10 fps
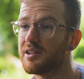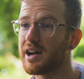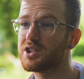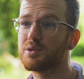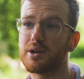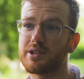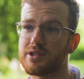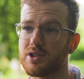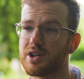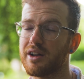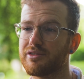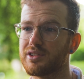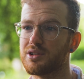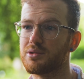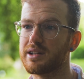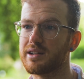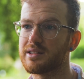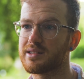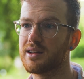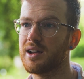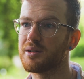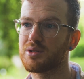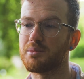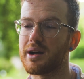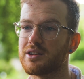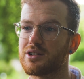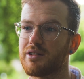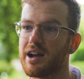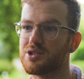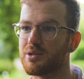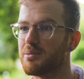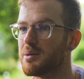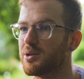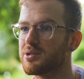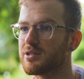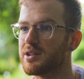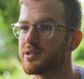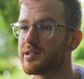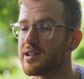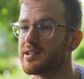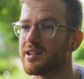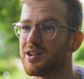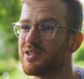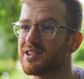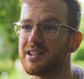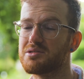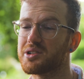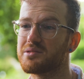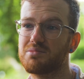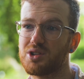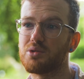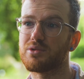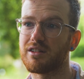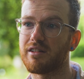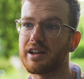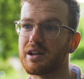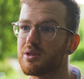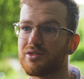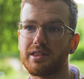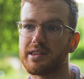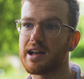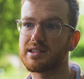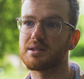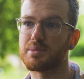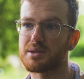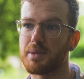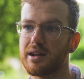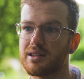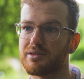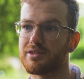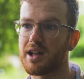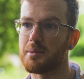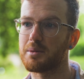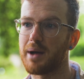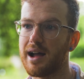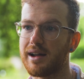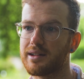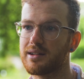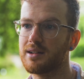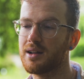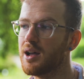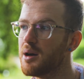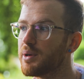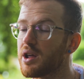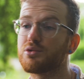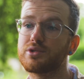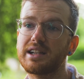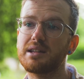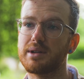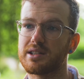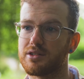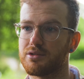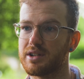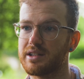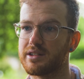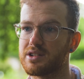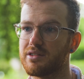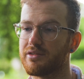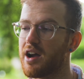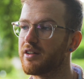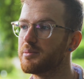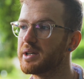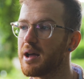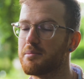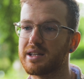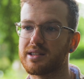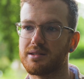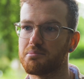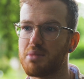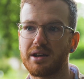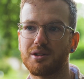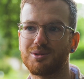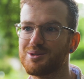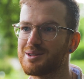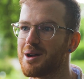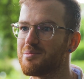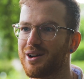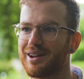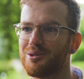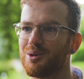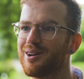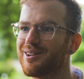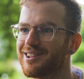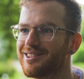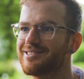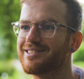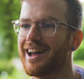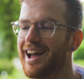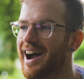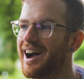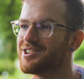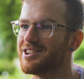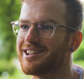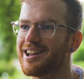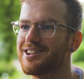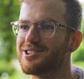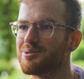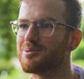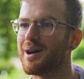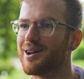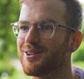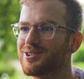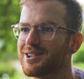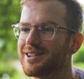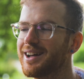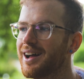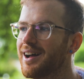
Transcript: I actually worked as a chef for 2 years, doing my undergraduate and my postgraduate studies, and I honestly just don't regret it. It was fantastic perspective for coming back. But I really missed the research environment. I missed, I don't know, using my brain at work and actually engaging with biology.